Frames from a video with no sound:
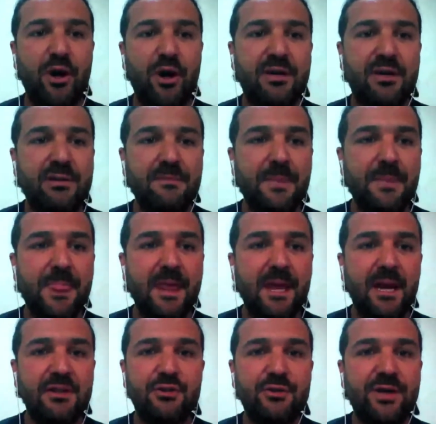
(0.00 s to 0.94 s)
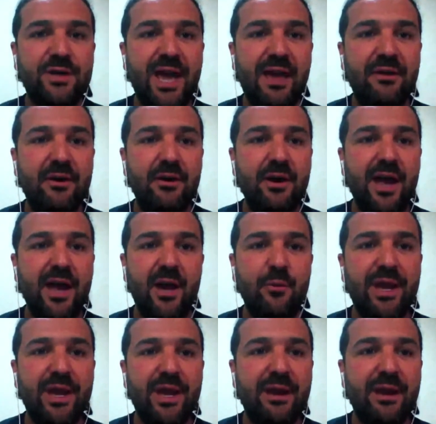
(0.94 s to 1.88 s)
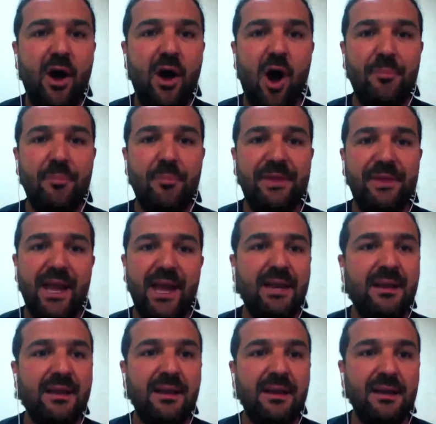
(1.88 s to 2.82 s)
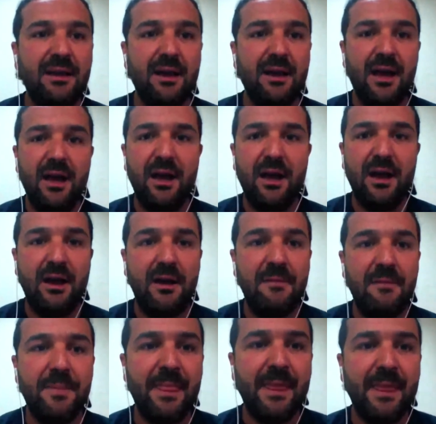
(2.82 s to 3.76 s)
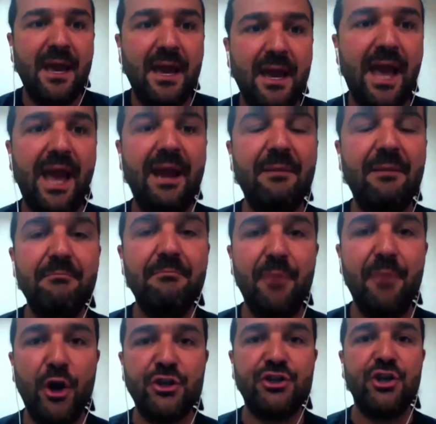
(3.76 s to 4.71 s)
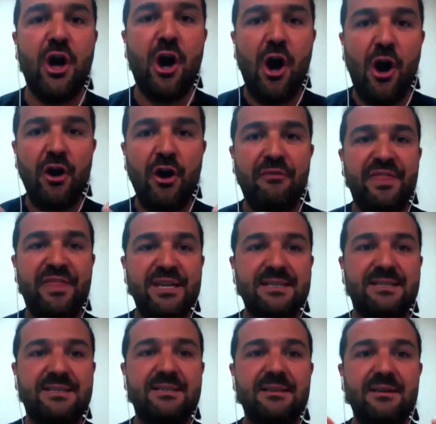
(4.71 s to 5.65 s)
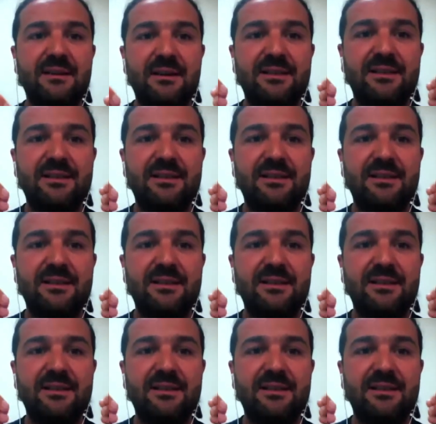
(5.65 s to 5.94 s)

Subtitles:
work together, and we can obtain and merge all of these